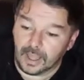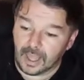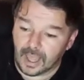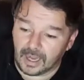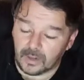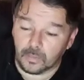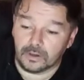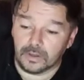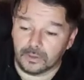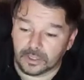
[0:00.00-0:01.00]
Anyone
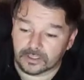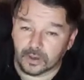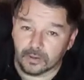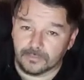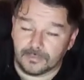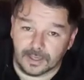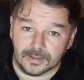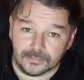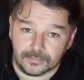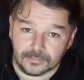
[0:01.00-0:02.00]
who gets all five
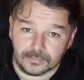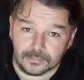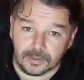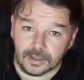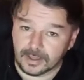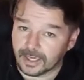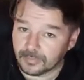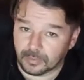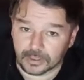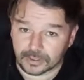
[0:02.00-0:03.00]
at any
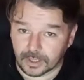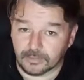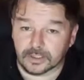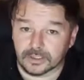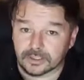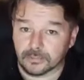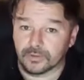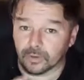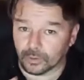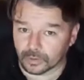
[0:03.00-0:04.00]
point in time can summon the
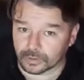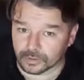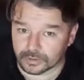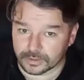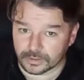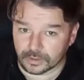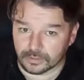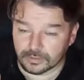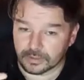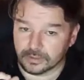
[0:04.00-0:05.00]
oracles or
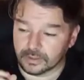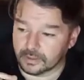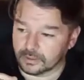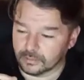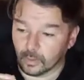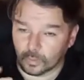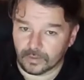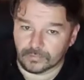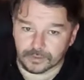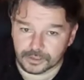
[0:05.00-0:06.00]
the, the
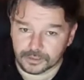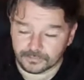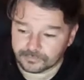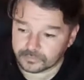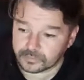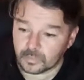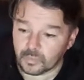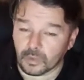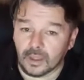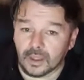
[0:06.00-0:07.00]
weavers
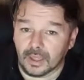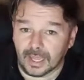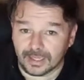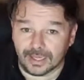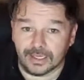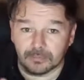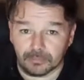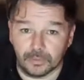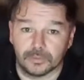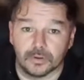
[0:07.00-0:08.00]
and gain a
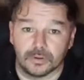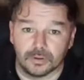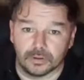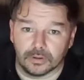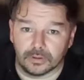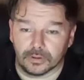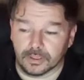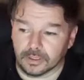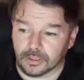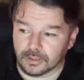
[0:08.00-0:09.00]
boon or, or, or a,
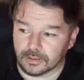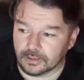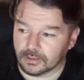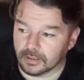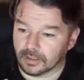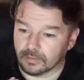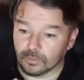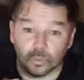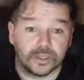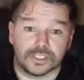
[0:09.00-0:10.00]
a, a,
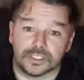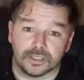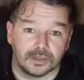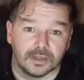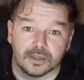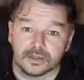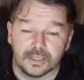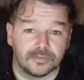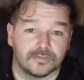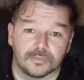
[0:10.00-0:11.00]
wish, a
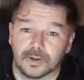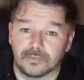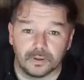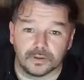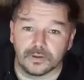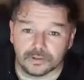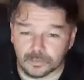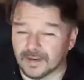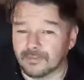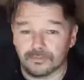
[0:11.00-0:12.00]
gift, whatever you want to call it,
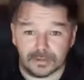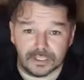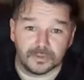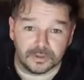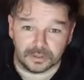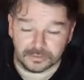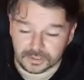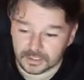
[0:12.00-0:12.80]
whatever phrase you want to use.